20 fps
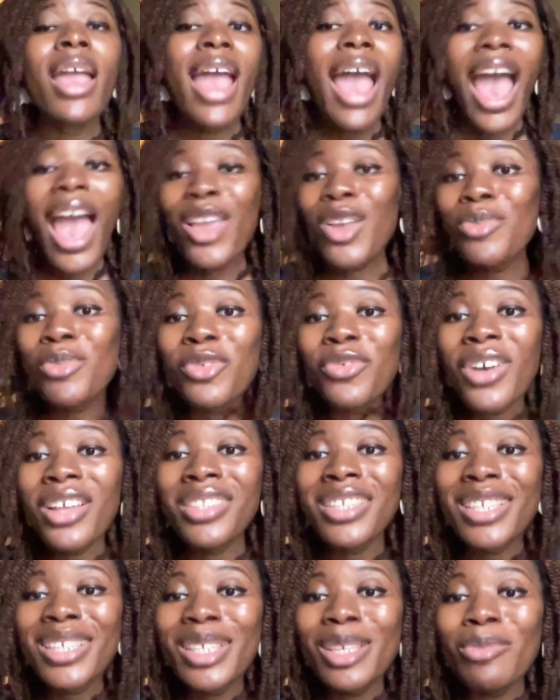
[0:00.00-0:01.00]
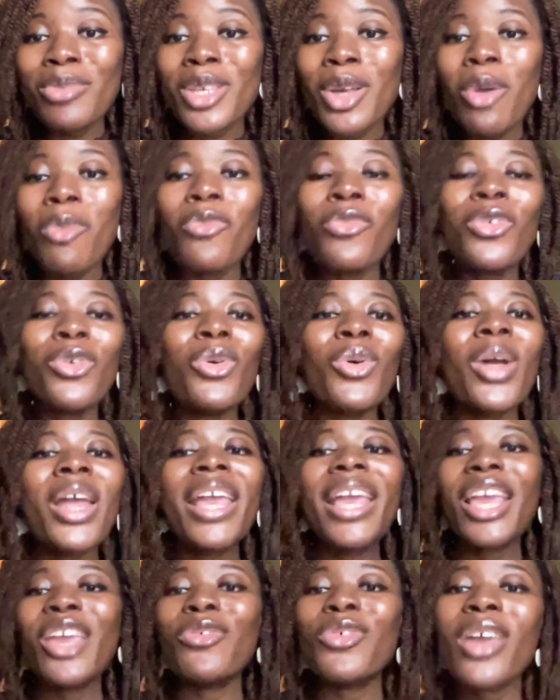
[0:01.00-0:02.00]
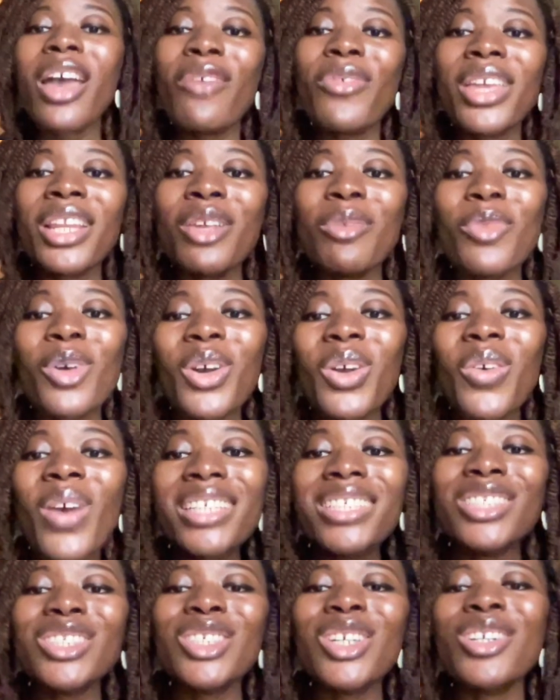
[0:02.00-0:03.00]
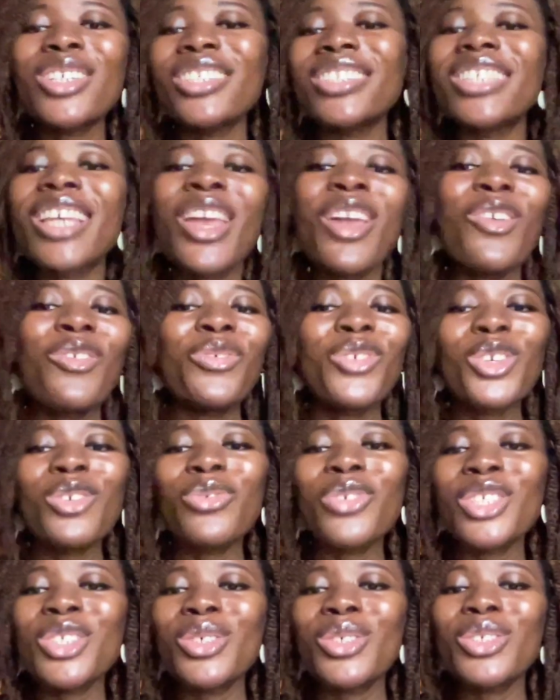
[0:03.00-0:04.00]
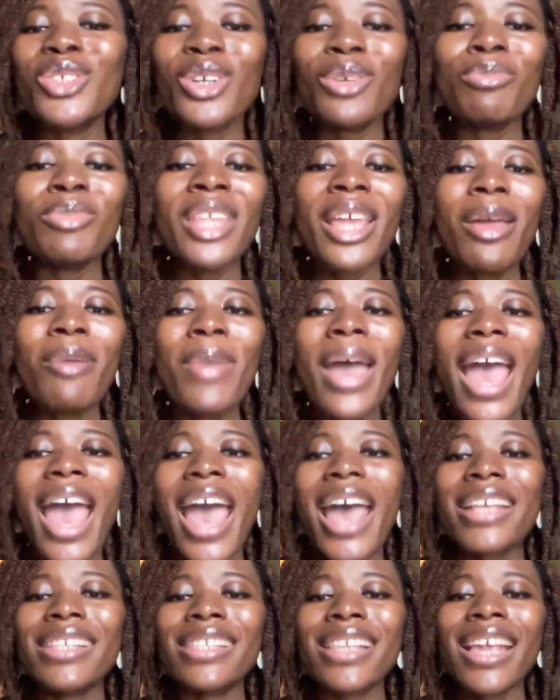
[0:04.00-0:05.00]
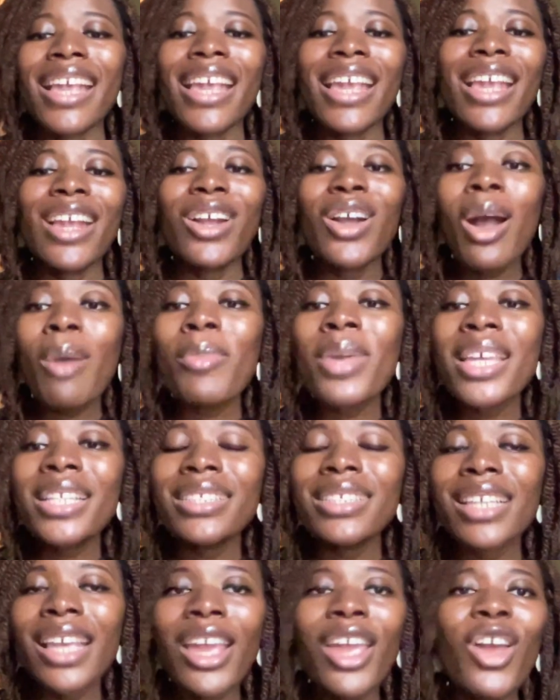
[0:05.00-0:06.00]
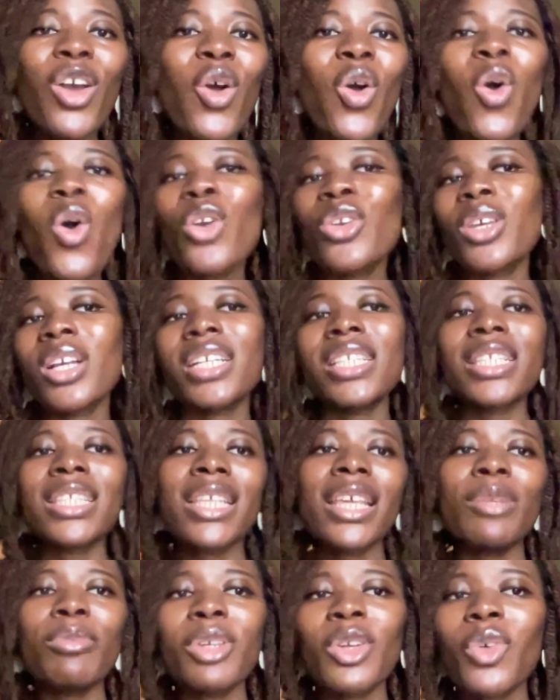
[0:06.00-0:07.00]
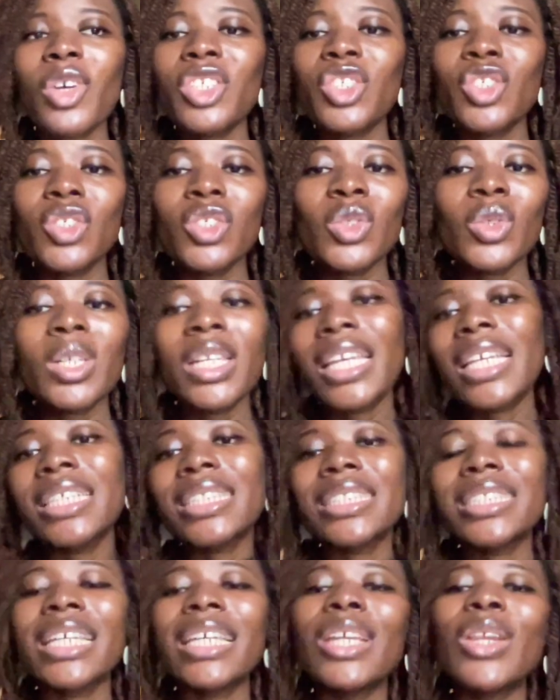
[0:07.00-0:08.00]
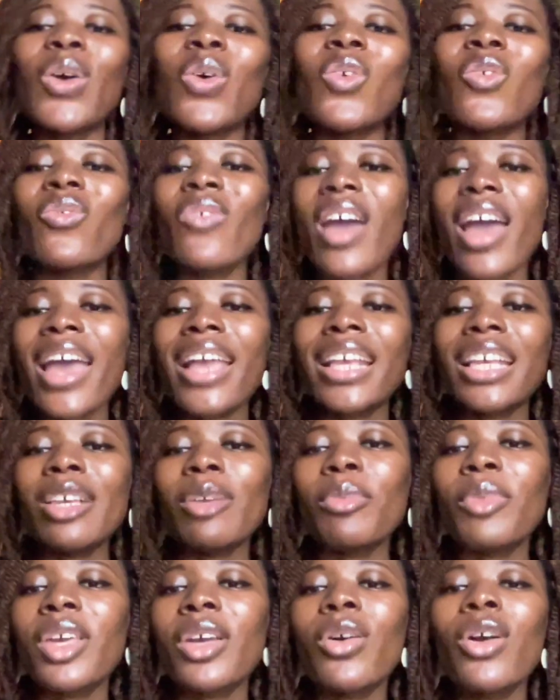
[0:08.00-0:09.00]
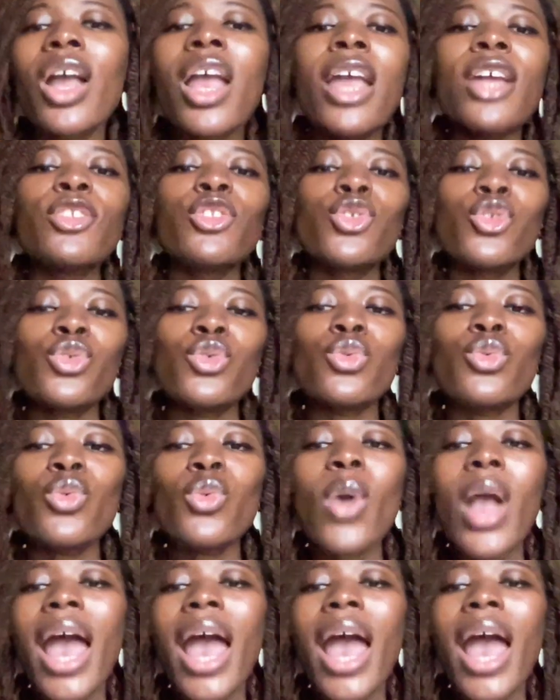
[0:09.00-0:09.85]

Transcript: I hope you found these tips helpful. If you have any more questions, feel free to drop them as a comment here, or you can send me questions on LinkedIn or via email to